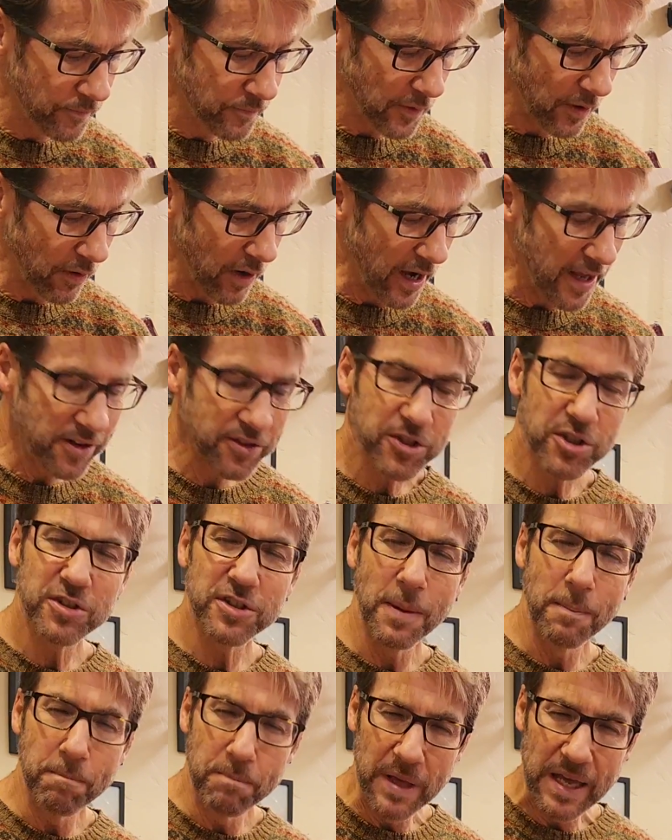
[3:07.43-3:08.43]
Right? It's just a
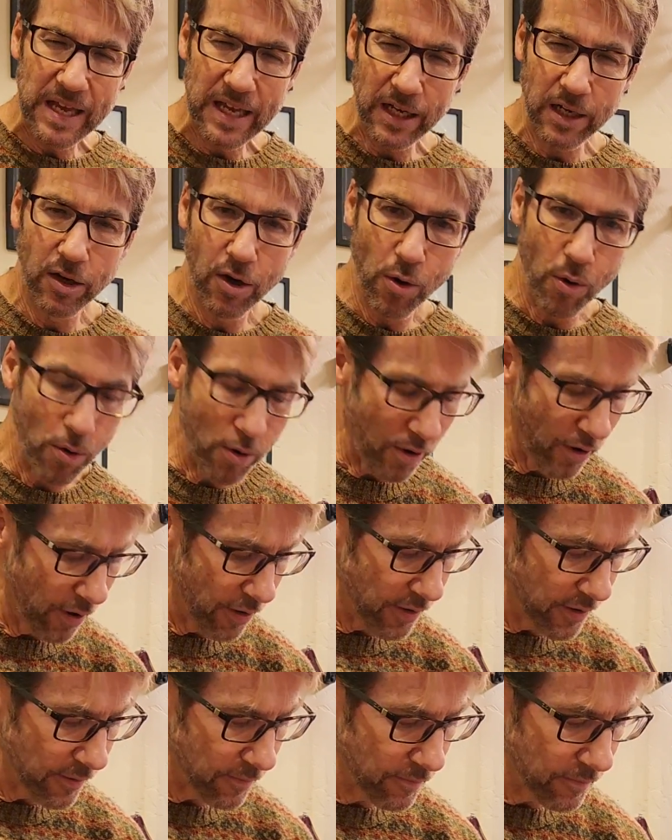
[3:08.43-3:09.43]
big
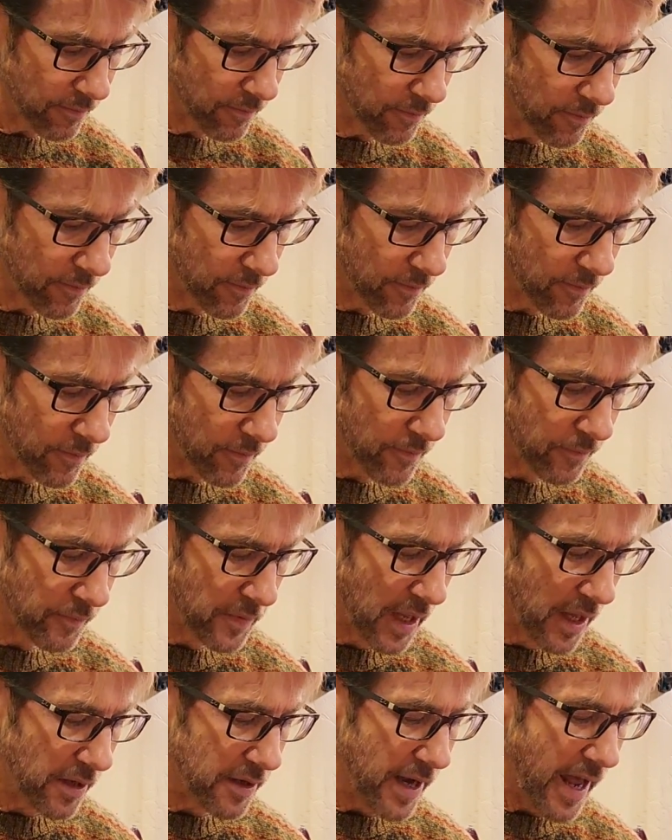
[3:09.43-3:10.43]
chord.
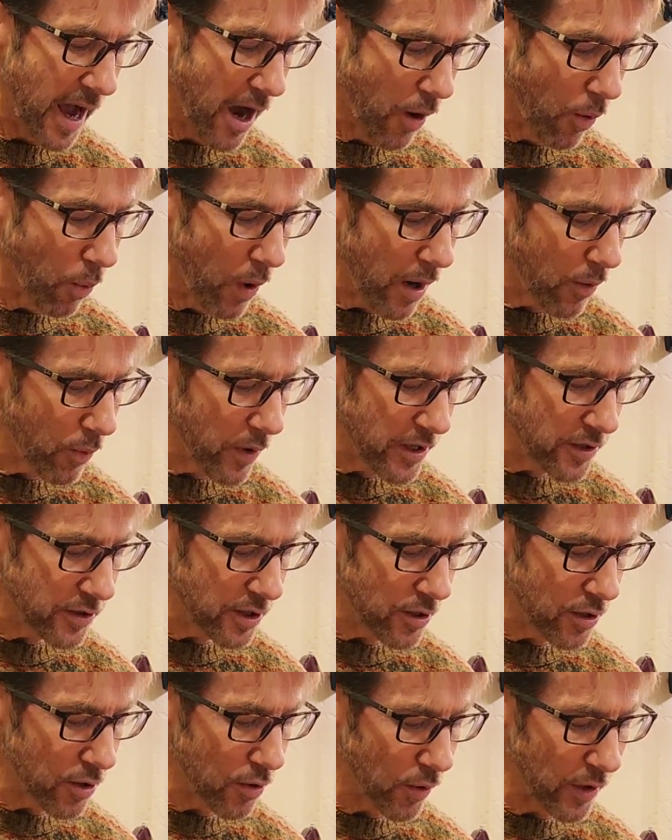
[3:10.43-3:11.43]
Now what we
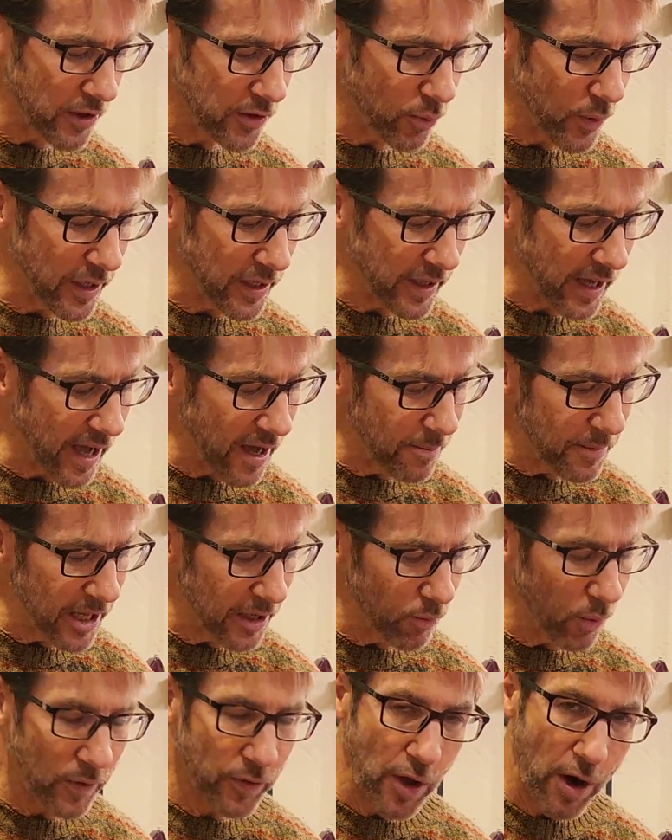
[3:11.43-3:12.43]
do is we come in
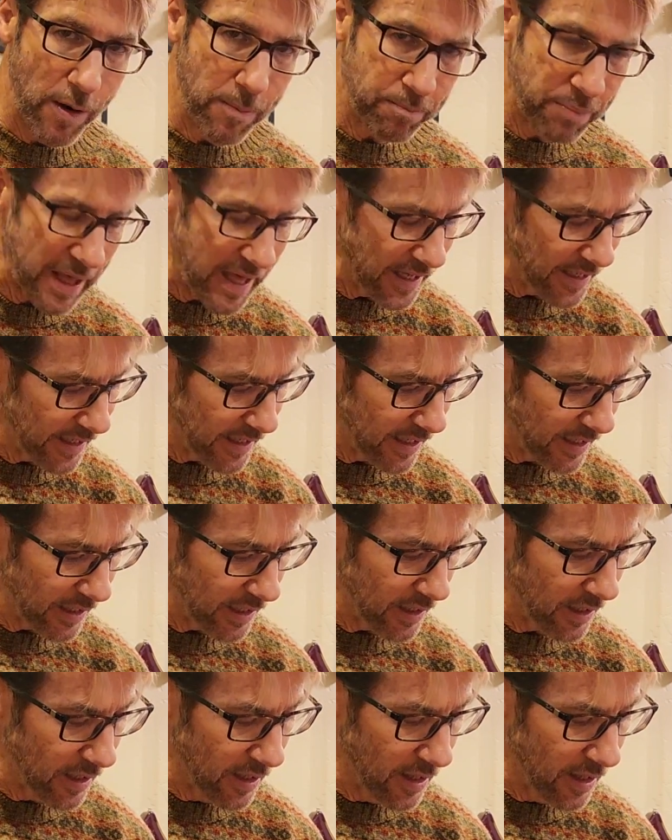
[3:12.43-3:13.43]
with our pinky